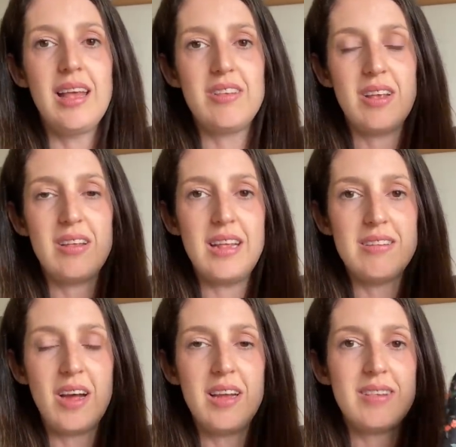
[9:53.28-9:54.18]
It's,
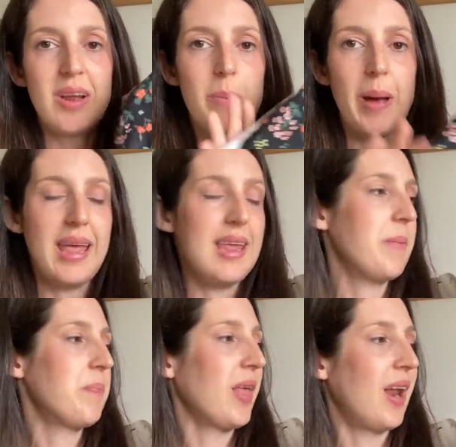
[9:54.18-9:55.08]
it's nice and
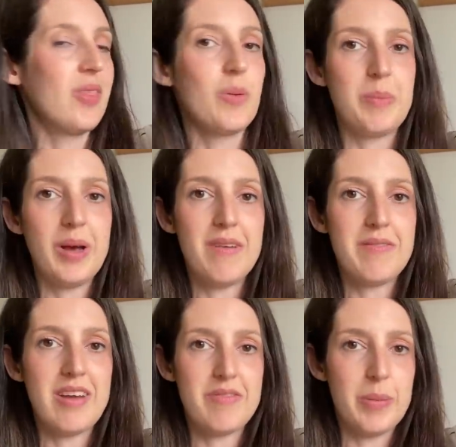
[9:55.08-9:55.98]
opaque and I thought it'd be
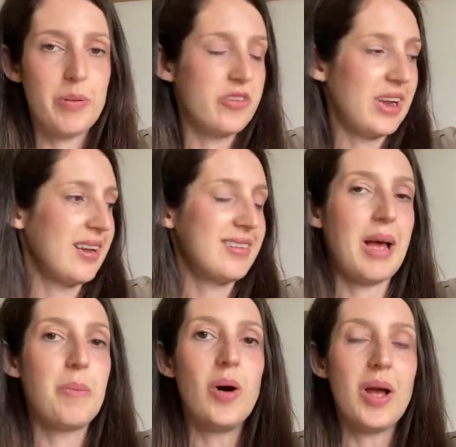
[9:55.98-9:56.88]
perfect for my project.
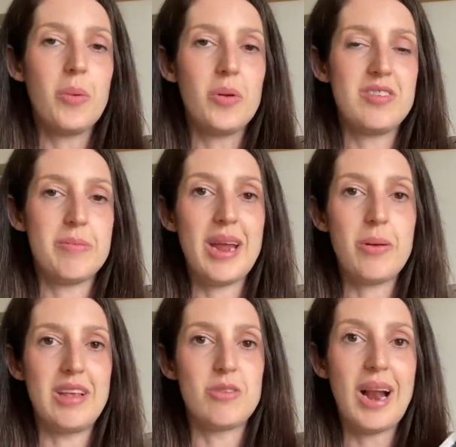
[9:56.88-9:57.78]
And what I want to make
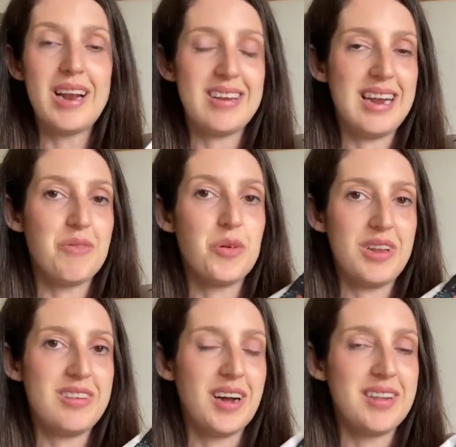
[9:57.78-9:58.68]
with this, well actually I've
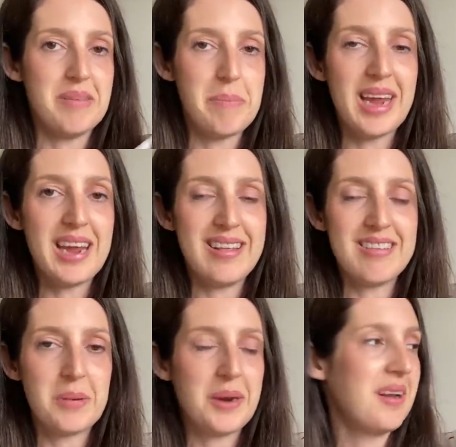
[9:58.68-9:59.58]
already started making
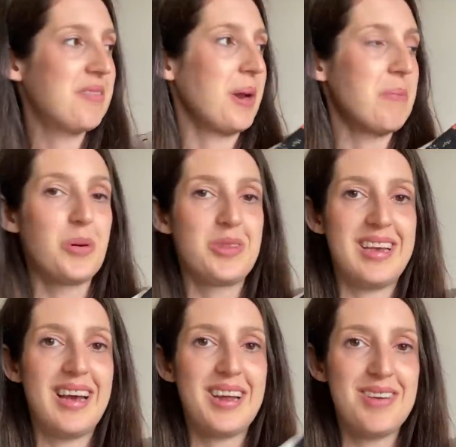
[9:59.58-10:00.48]
this one because when I bought
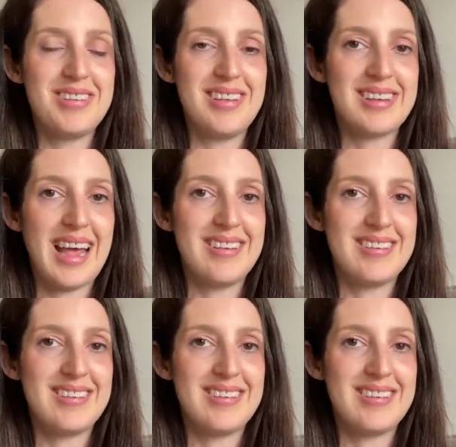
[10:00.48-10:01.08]
it I couldn't resist getting